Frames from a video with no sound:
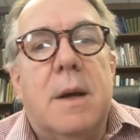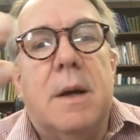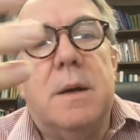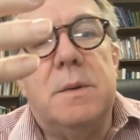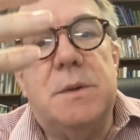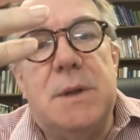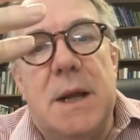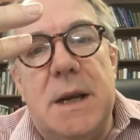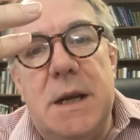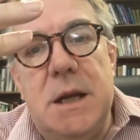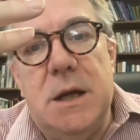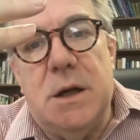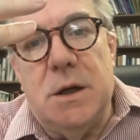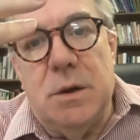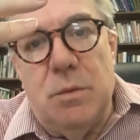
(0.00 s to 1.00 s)
because then he
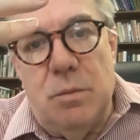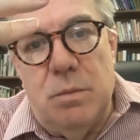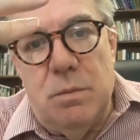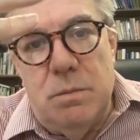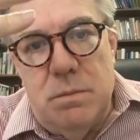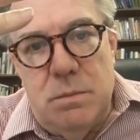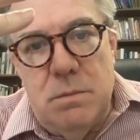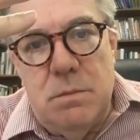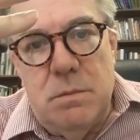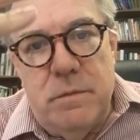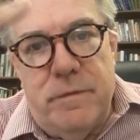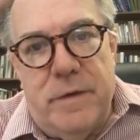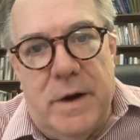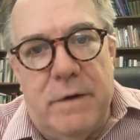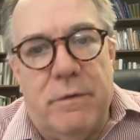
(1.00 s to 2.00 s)
could
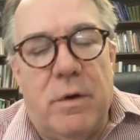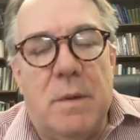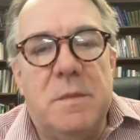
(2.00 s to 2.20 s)
fend for